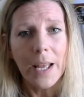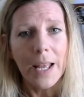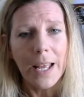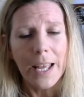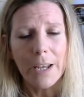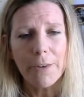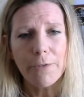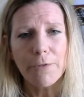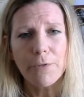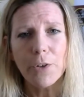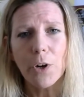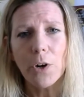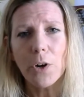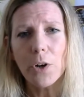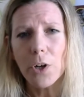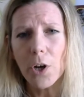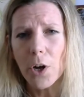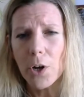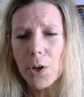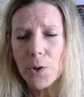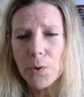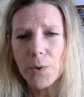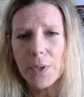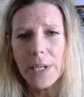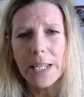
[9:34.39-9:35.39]
If not,
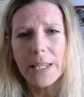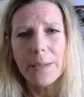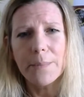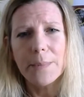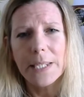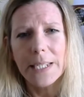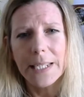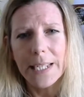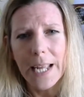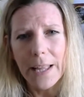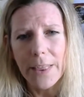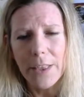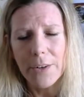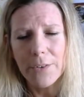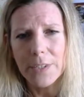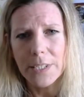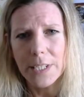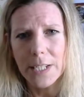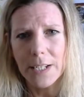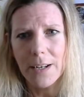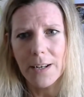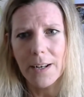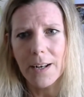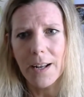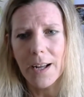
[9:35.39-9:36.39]
co-create them together as
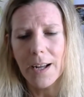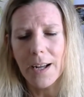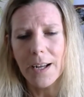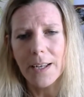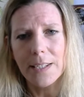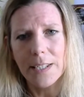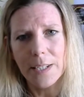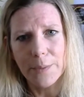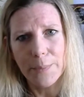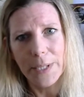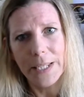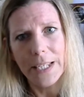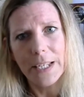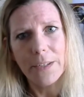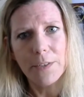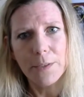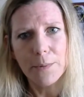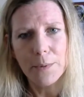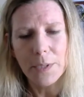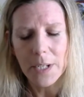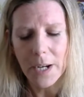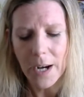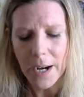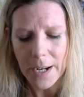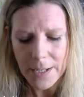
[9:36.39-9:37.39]
a class, and we give
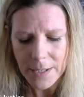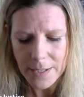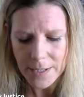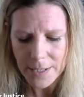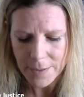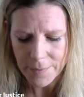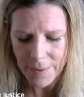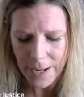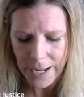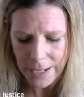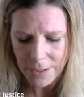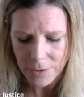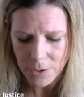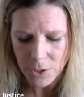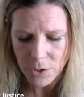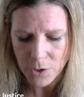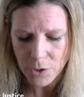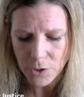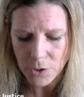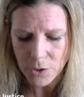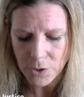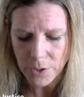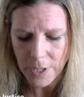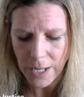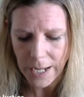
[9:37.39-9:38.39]
some guidance of how to
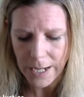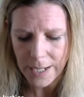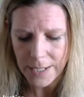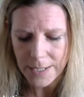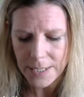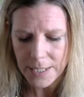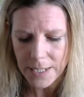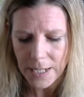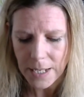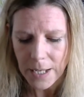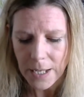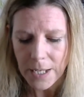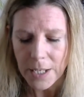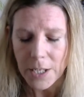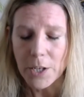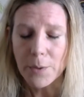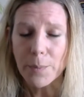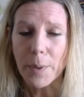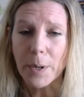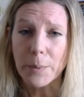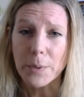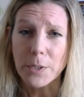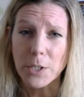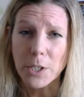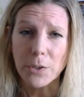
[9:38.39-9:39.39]
do that. You
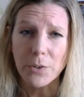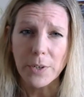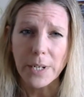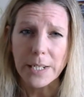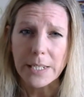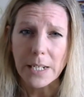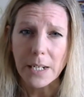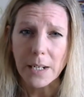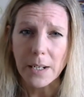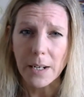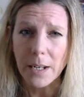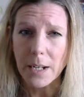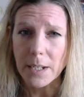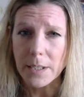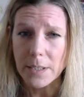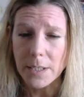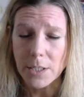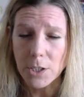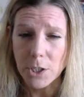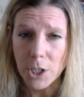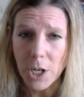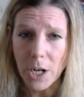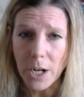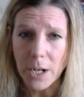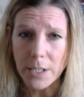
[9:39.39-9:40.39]
might want to create a class
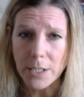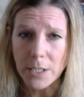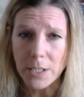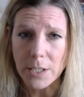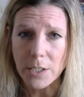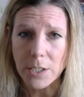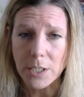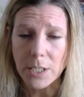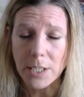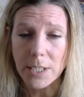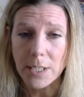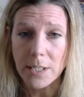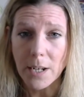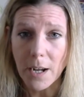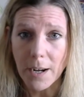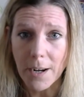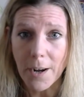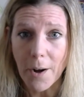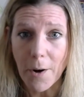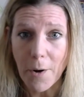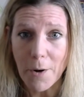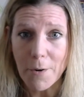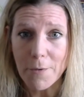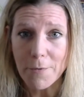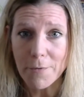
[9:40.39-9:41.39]
charter to start
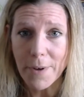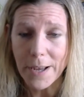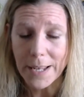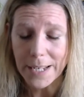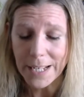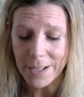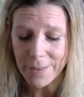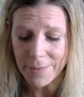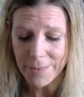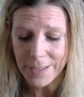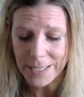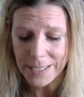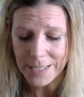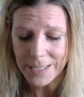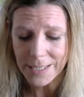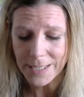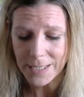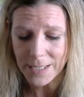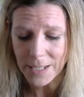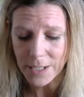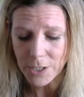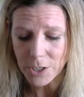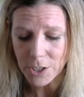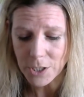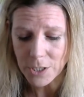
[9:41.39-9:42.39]
off any of these
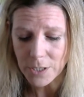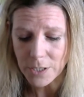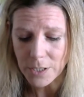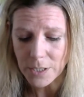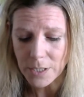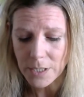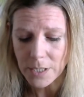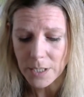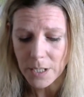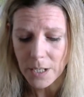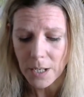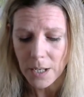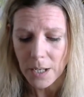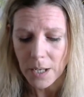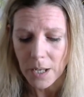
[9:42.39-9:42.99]
discussions.